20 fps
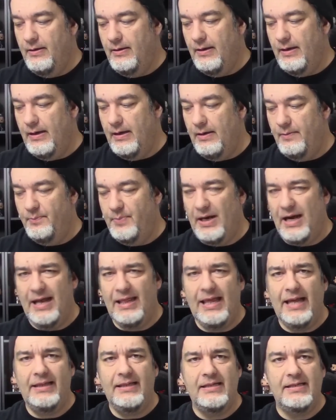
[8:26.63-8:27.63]
Um, and I
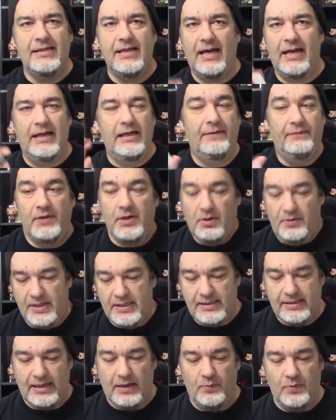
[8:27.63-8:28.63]
like the set. I didn't even know
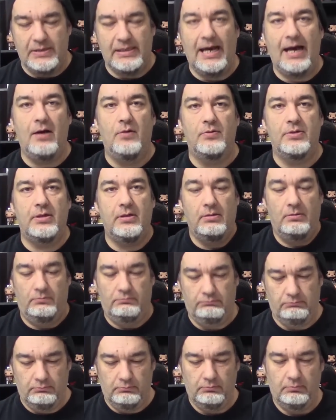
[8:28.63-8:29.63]
this set was out,
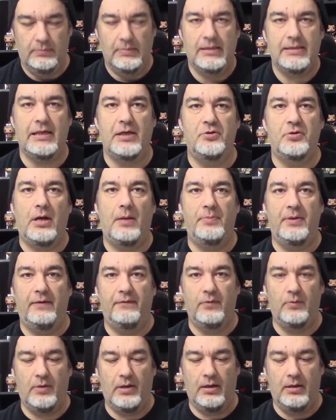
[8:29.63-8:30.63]
because I drop it
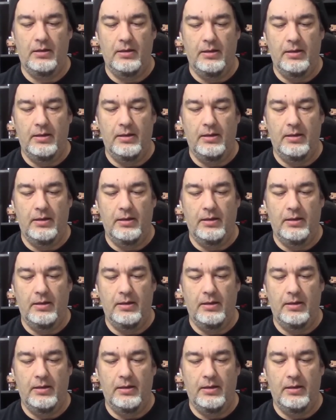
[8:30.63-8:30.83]
everywhere.